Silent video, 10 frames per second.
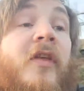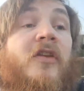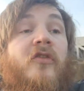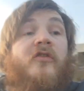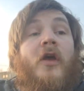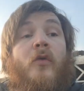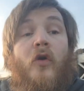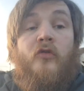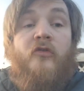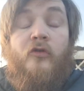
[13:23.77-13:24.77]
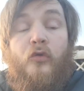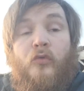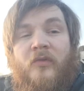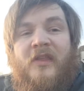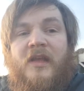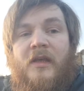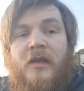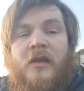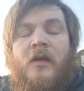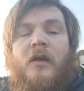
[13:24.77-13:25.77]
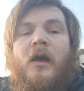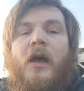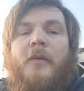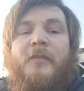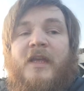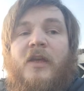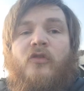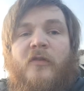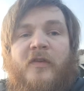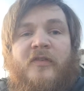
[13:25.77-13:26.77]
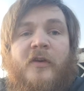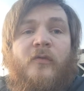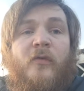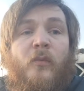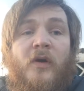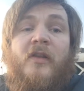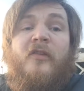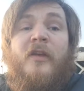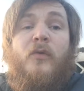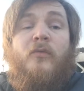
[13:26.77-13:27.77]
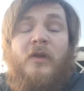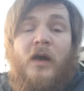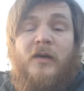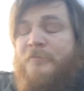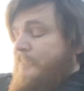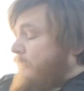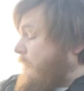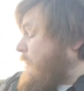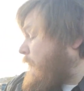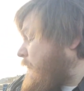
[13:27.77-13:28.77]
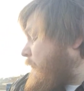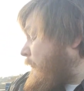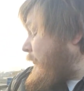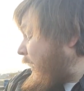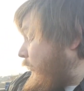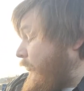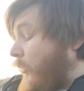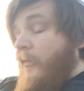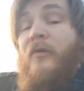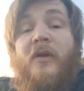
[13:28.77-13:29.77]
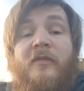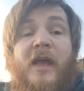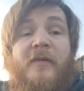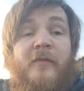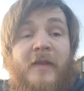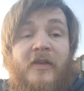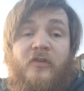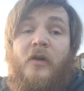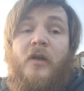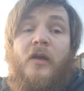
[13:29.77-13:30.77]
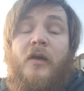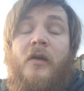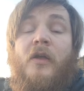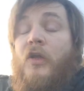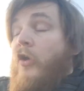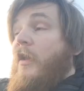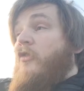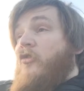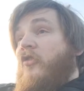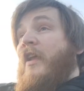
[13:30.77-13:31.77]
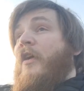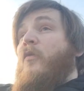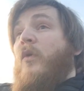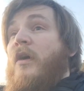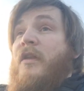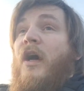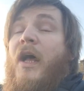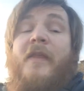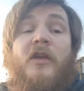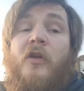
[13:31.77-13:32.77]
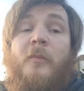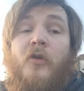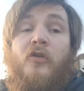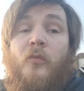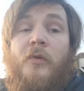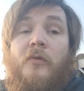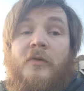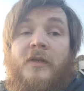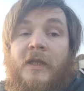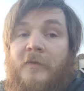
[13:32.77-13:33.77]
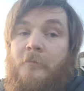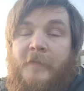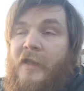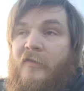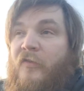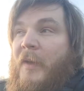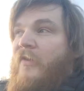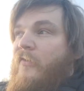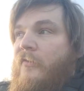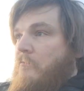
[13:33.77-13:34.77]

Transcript: just go onto the um, gear drive itself with one single nut so if you ever have a flat tire, you can literally just take off one nut and then you can put a new wheel on in the space of